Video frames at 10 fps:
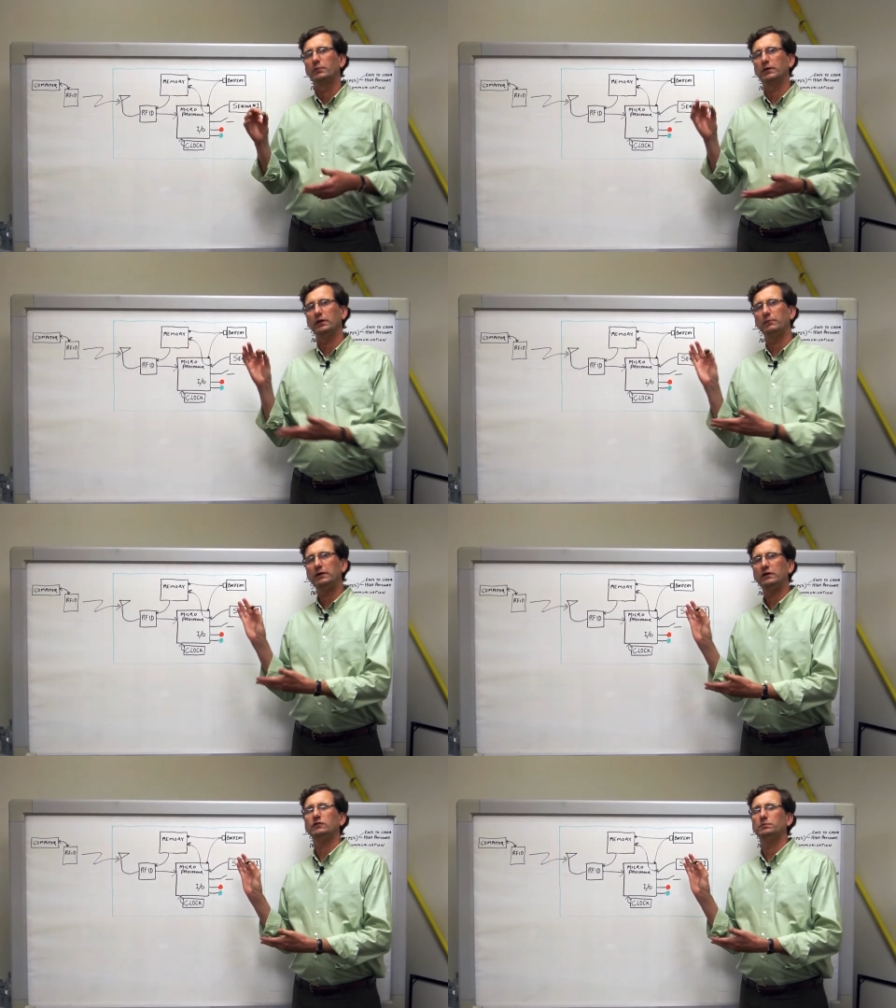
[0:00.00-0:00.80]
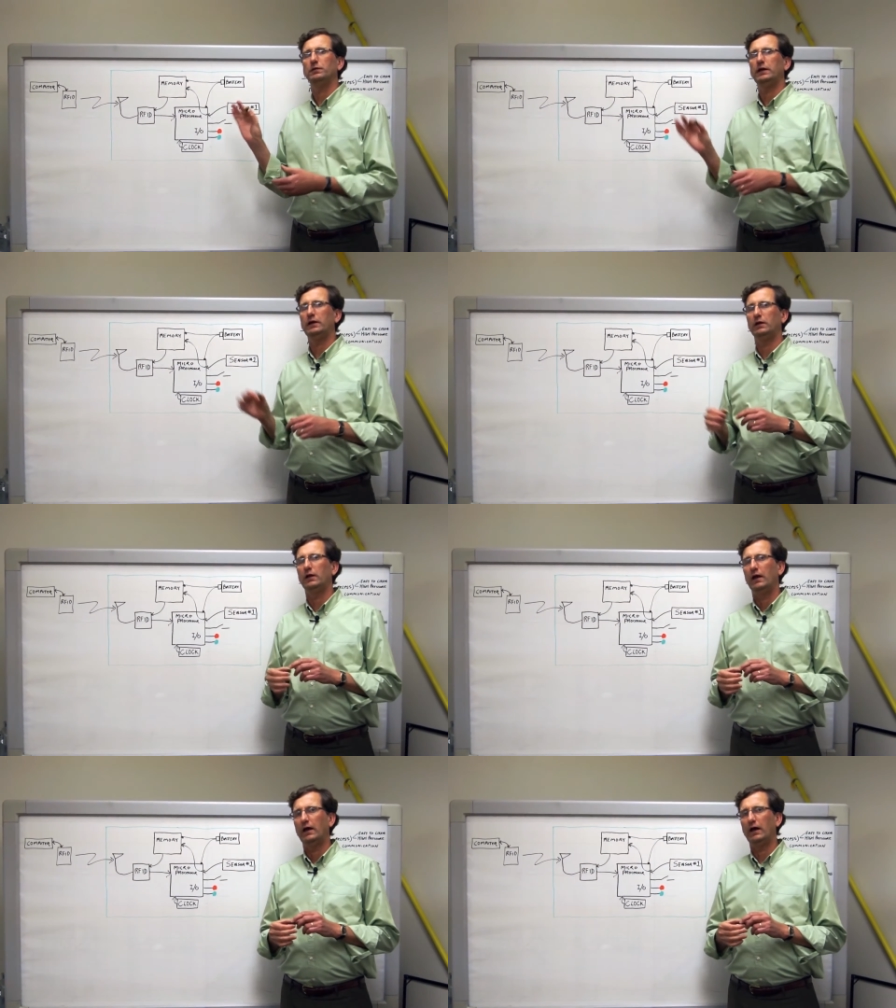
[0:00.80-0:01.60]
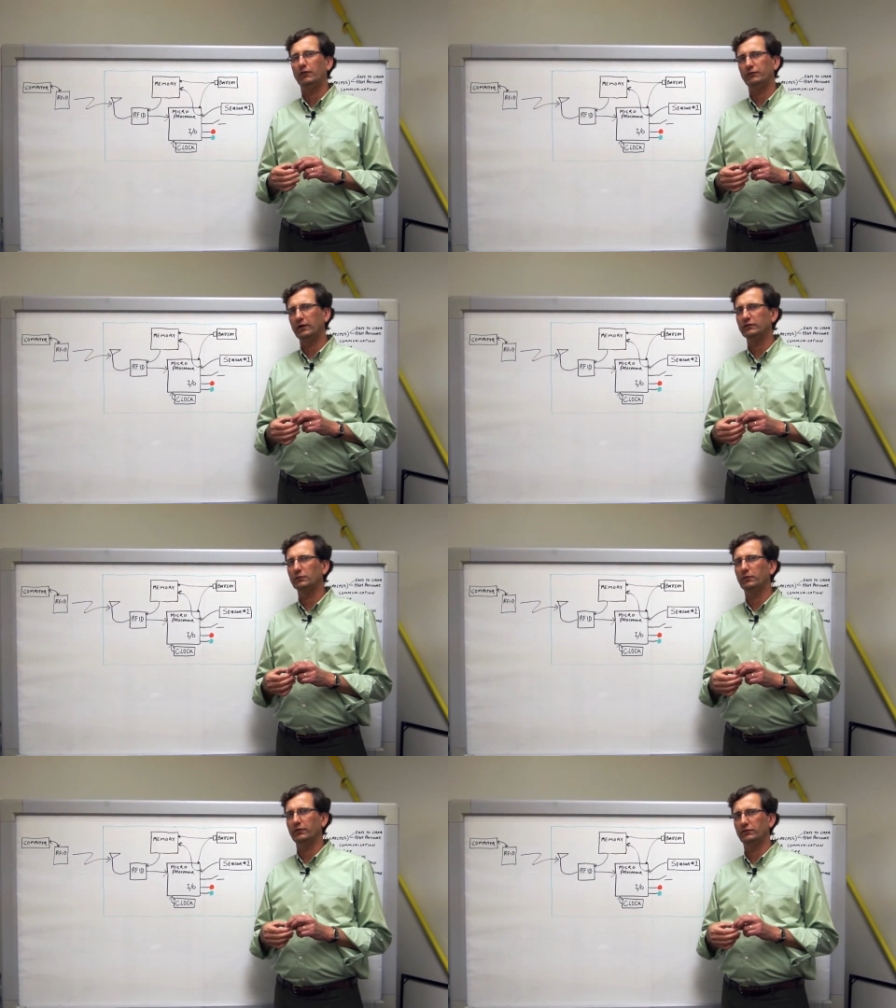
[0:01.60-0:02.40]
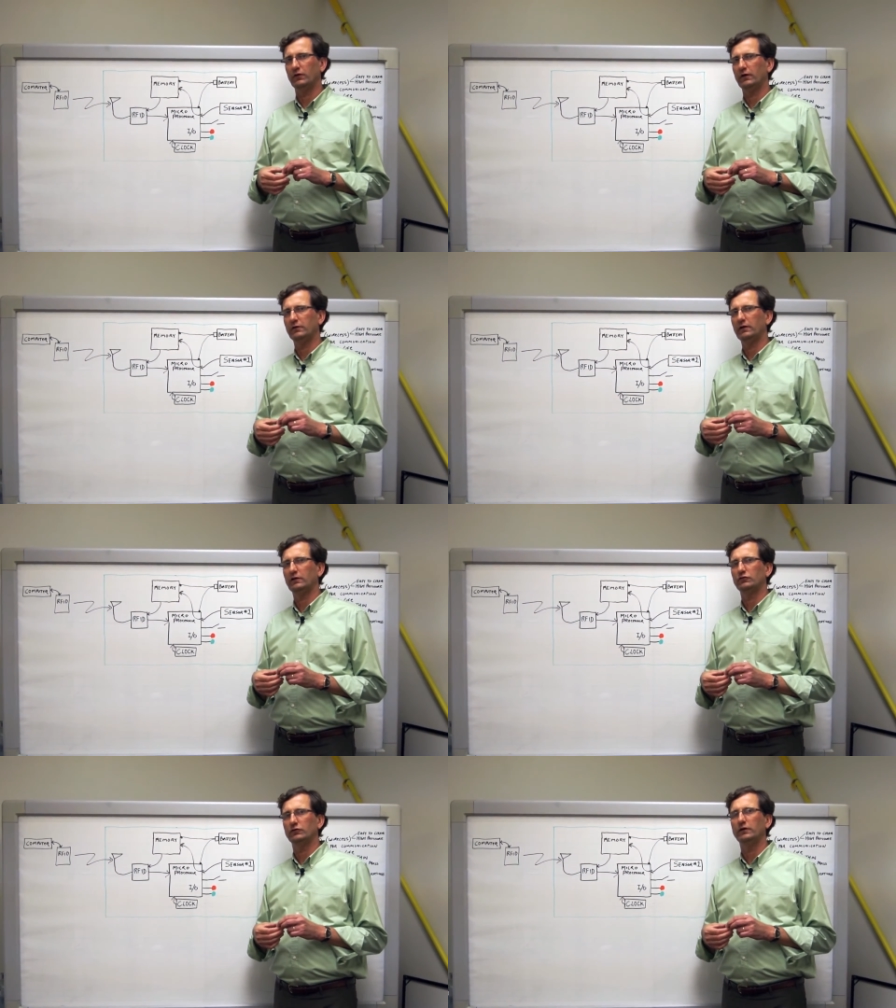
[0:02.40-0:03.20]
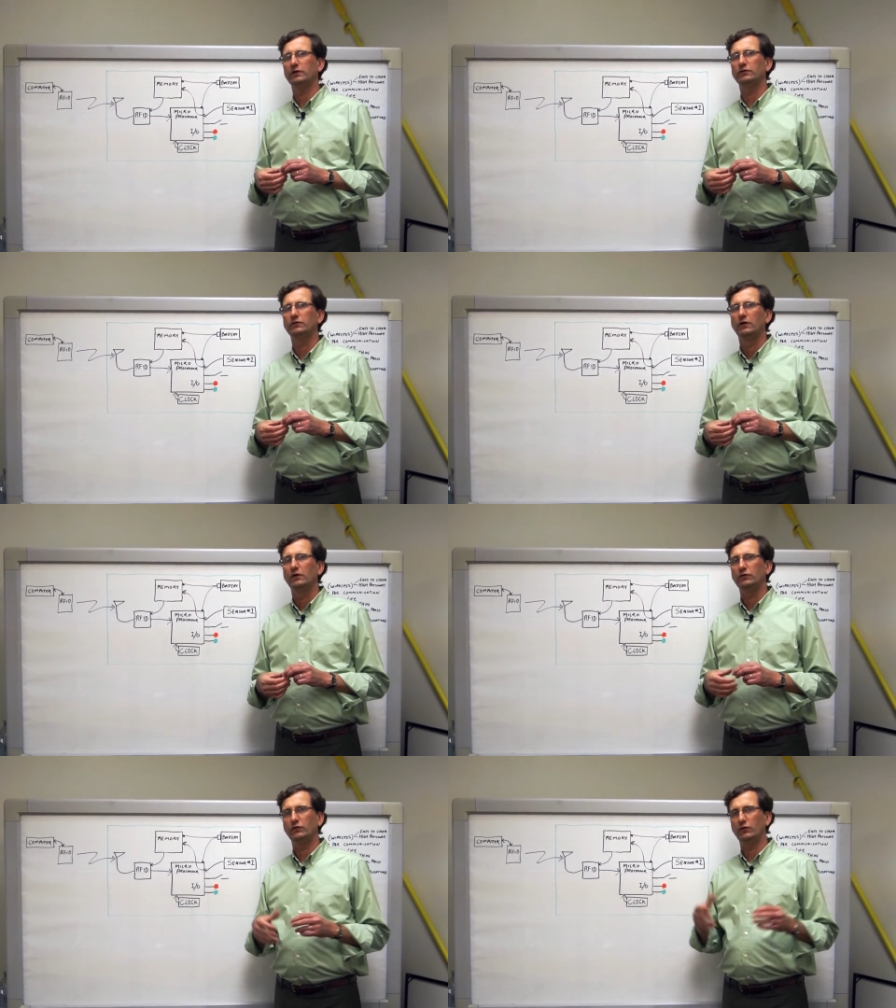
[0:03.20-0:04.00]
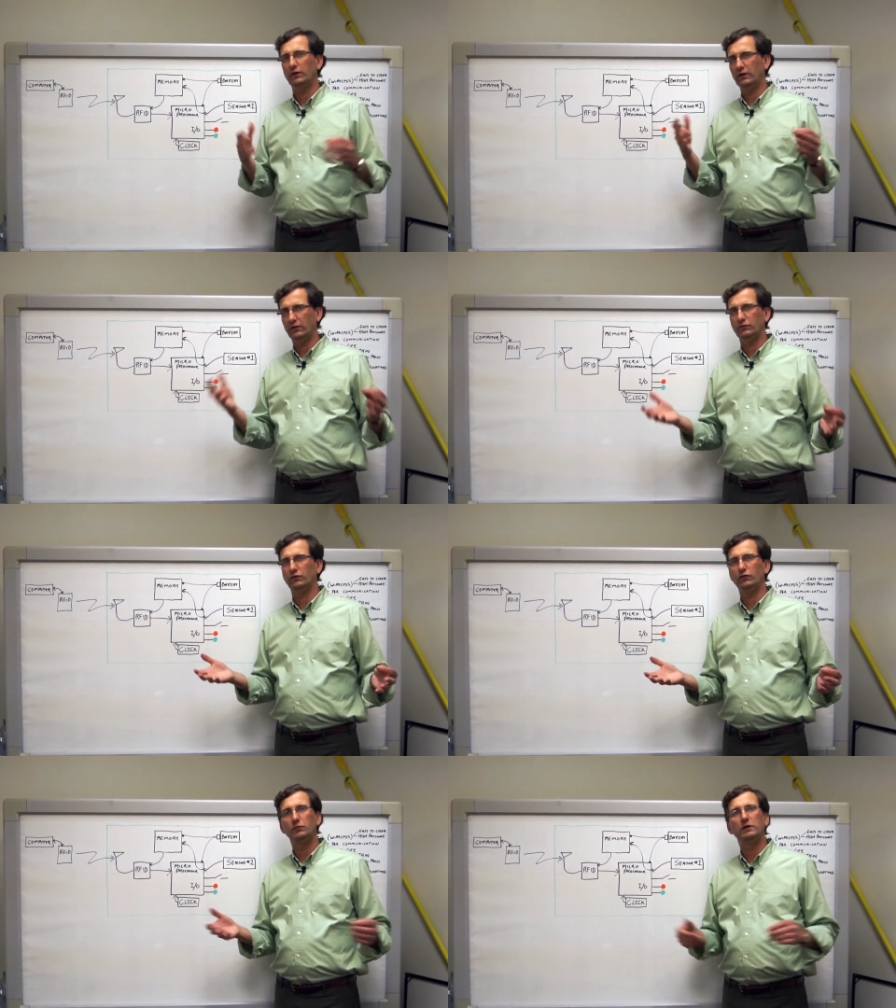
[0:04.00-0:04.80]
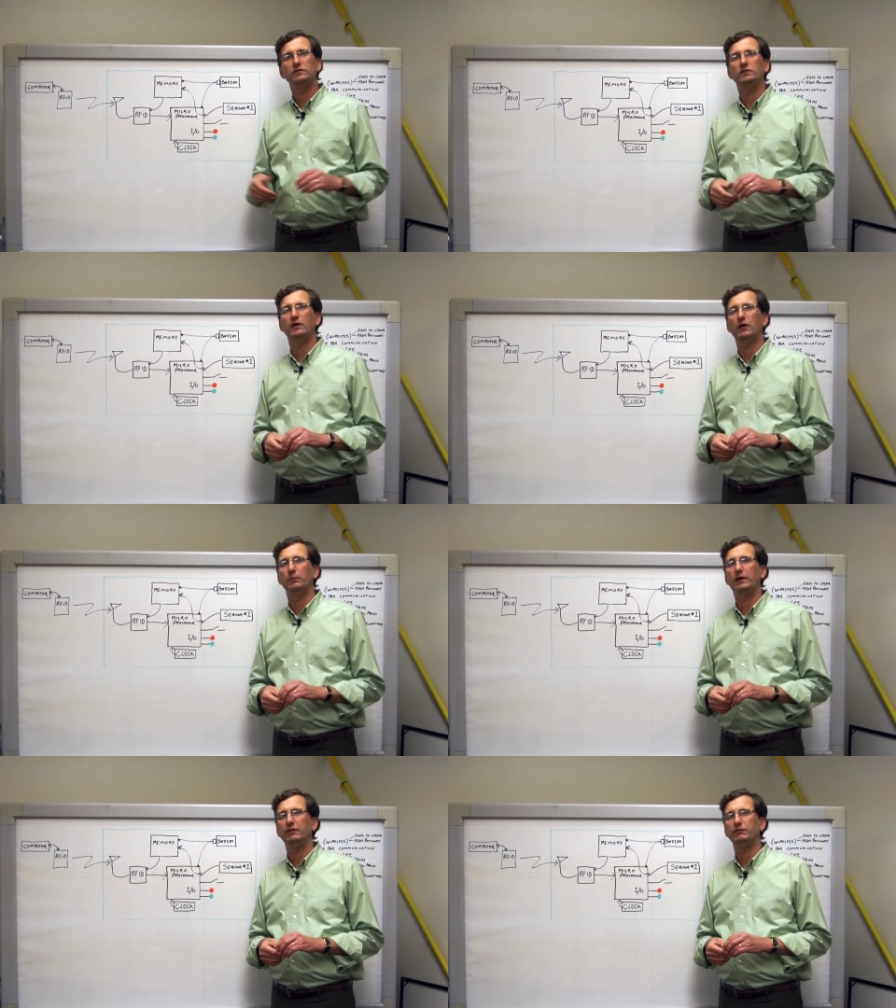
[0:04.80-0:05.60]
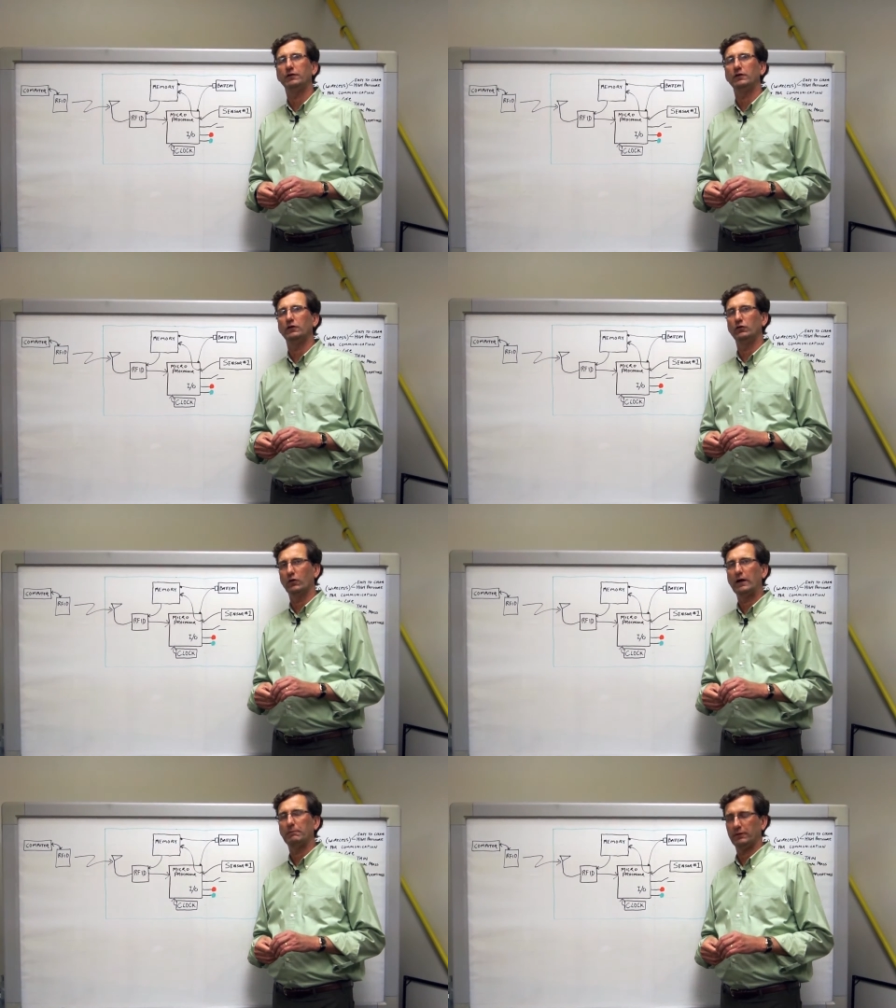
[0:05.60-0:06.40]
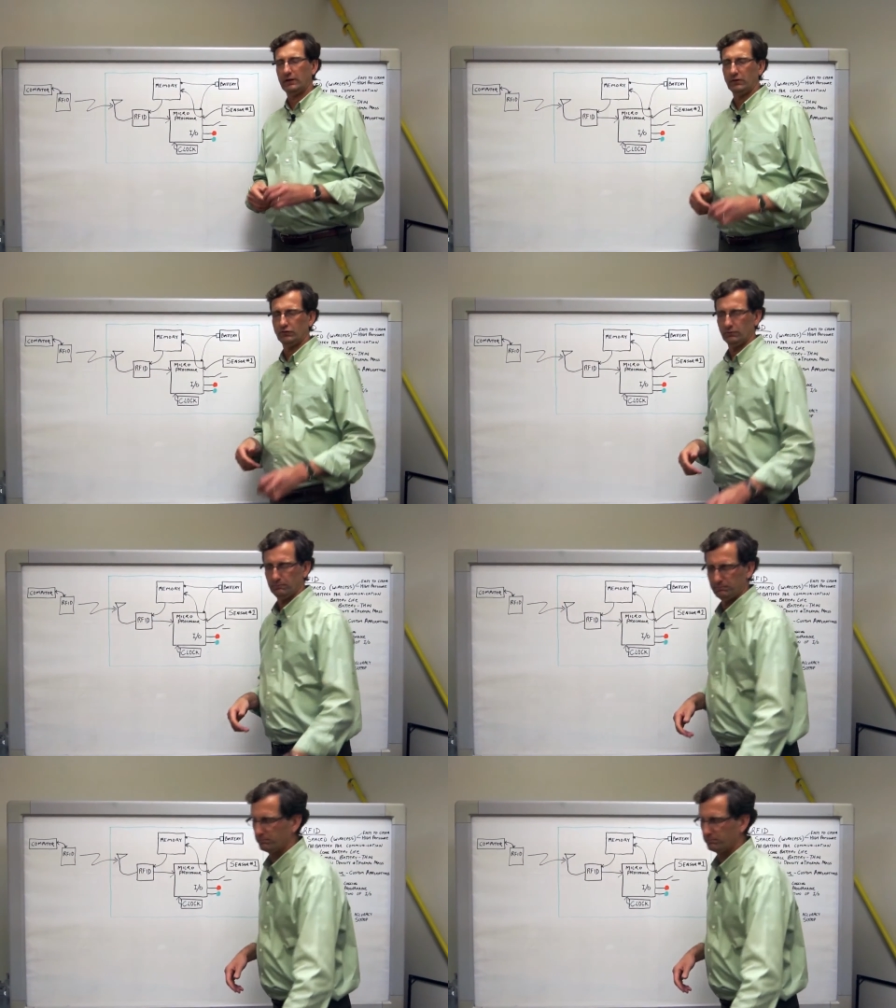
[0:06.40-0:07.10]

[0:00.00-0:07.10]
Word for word: but let me explain how flexible this architecture is so, it, so you may see how it may fit your application.